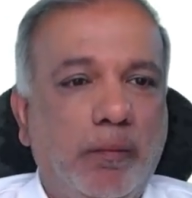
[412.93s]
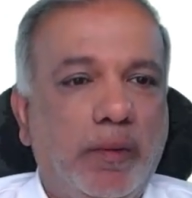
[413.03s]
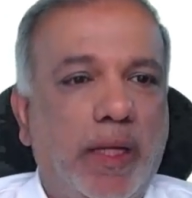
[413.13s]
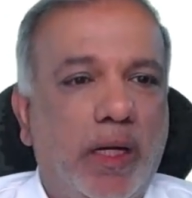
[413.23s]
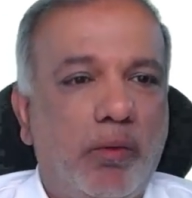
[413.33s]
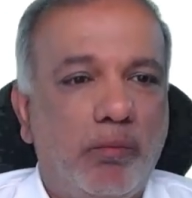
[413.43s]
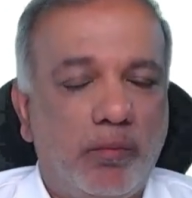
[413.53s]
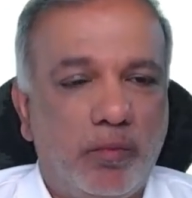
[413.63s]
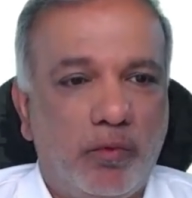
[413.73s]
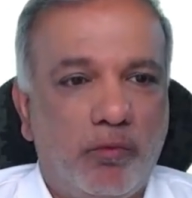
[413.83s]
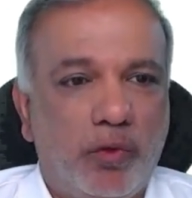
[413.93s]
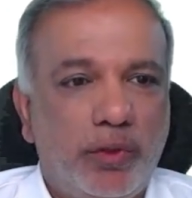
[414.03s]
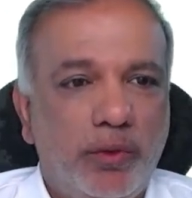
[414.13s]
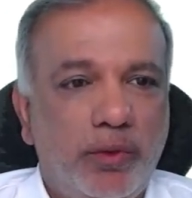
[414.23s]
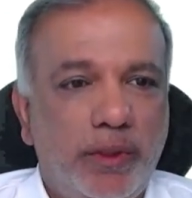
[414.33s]
Now,
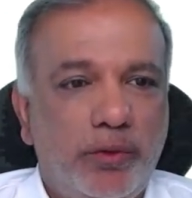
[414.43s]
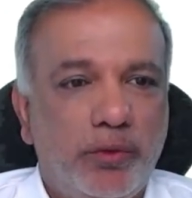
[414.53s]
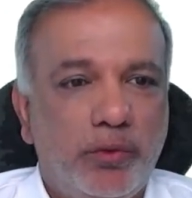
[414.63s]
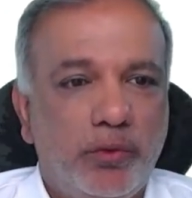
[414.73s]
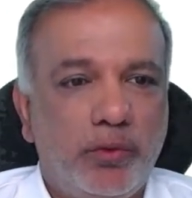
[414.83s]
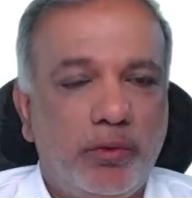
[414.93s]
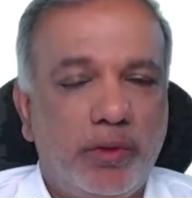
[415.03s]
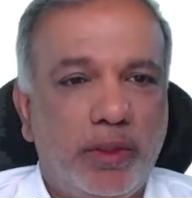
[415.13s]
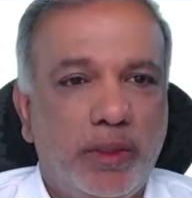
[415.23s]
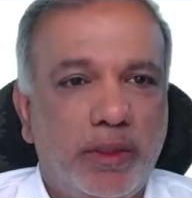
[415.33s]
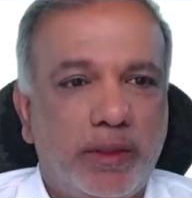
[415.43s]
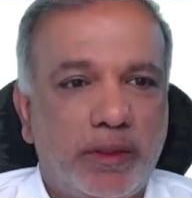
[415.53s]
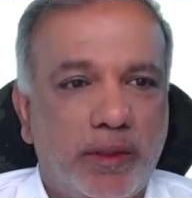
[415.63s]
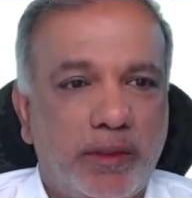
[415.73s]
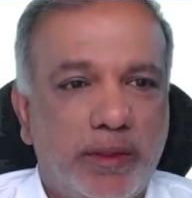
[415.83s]
what you need to do
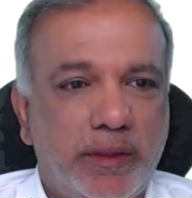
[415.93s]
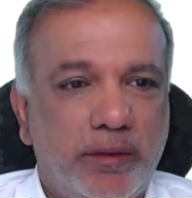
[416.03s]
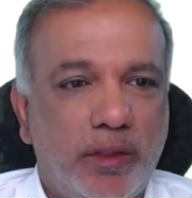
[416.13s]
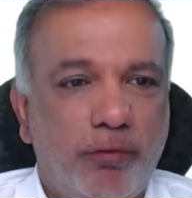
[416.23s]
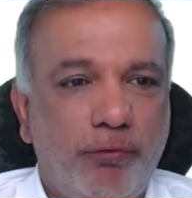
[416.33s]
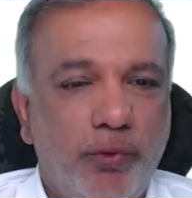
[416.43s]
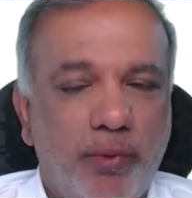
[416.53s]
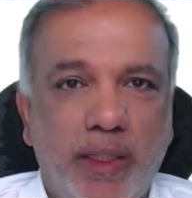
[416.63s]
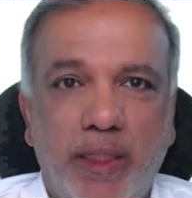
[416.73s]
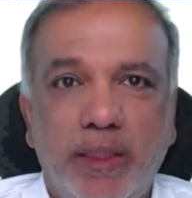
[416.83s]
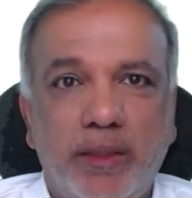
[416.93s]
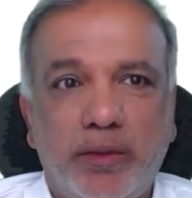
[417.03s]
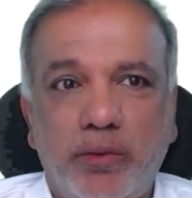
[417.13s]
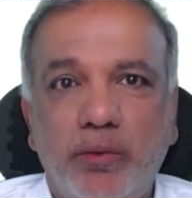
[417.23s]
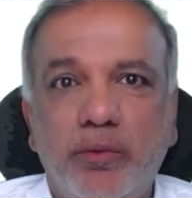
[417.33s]
is a few
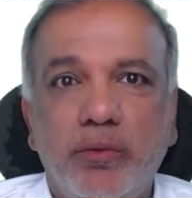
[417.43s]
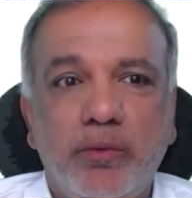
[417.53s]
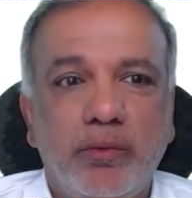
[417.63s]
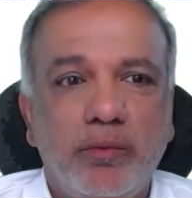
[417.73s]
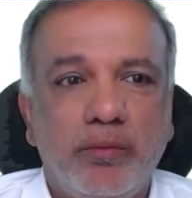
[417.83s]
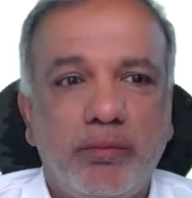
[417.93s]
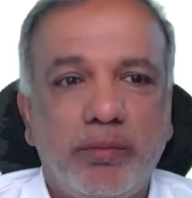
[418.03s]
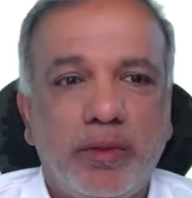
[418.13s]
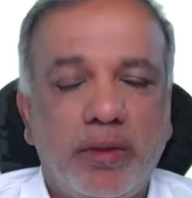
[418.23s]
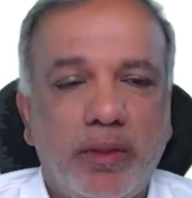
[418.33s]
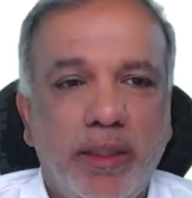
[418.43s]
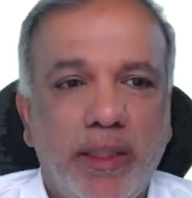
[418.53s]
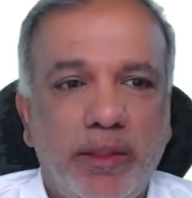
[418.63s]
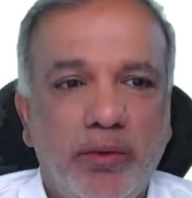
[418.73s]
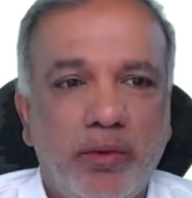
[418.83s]
things to
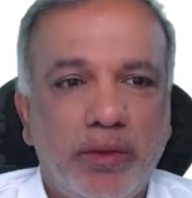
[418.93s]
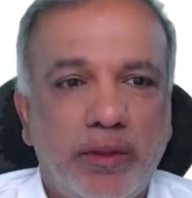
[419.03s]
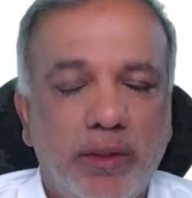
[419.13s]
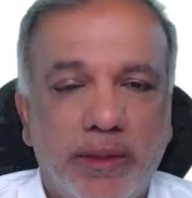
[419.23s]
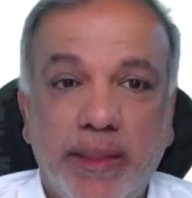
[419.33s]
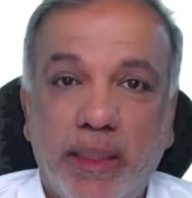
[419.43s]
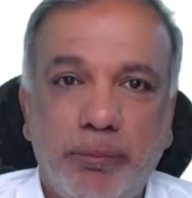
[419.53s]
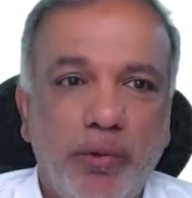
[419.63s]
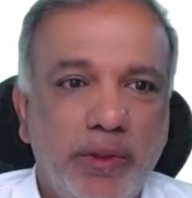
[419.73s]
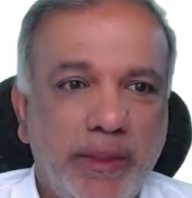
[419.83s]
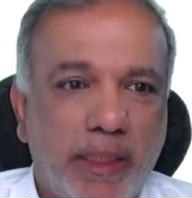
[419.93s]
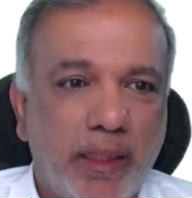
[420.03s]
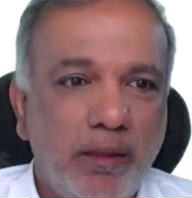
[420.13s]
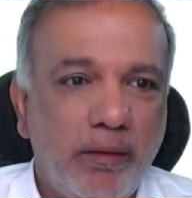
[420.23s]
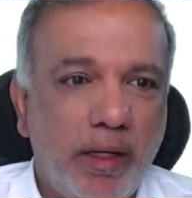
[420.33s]
create your uh, set up your
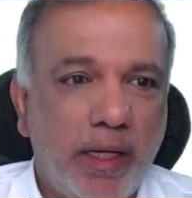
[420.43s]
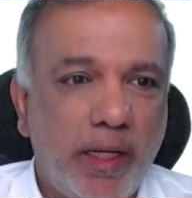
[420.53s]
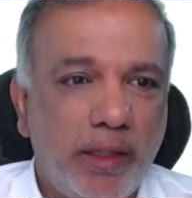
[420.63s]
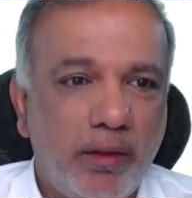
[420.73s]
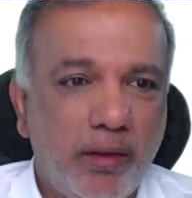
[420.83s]
channel, and